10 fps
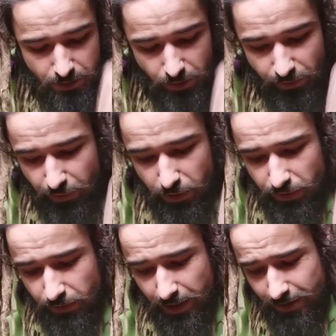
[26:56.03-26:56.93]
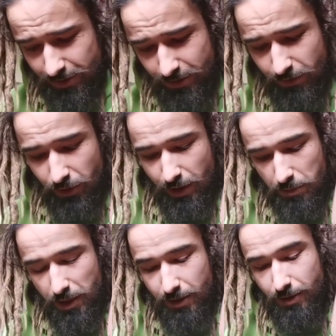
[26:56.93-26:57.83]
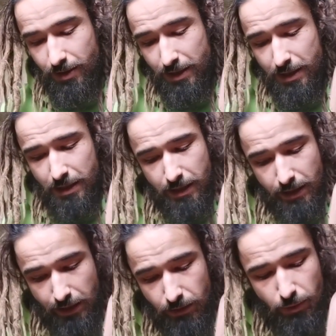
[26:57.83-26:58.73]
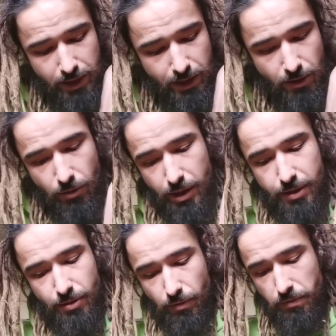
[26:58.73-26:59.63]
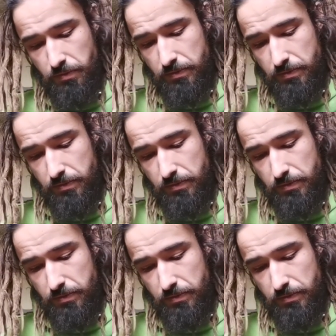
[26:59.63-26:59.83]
or the first finger for that matter. And that's where I go into.